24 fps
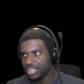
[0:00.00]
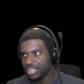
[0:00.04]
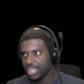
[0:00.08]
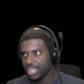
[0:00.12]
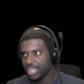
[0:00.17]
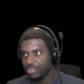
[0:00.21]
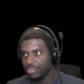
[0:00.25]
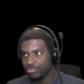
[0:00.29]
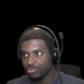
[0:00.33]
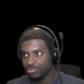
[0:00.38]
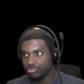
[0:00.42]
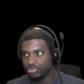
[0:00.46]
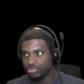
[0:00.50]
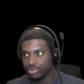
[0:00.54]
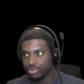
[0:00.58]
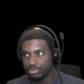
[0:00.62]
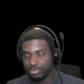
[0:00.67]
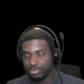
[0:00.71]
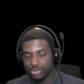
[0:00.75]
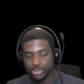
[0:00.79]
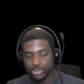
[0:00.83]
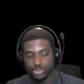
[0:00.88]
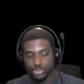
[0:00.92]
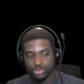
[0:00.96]
it
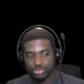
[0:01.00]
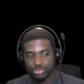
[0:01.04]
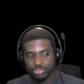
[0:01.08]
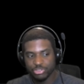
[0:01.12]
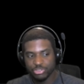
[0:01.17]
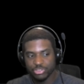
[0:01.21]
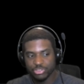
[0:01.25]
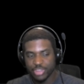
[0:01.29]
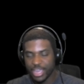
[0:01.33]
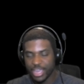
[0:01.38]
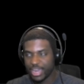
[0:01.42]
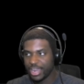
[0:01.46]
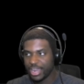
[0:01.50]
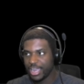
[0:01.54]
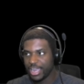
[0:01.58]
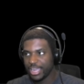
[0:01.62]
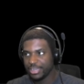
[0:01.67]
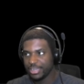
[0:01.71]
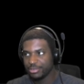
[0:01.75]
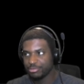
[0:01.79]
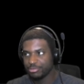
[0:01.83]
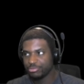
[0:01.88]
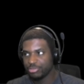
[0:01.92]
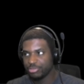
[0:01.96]
removes that
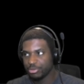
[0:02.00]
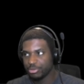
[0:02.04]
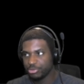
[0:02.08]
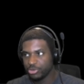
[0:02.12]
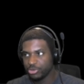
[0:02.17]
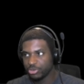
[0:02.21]
item from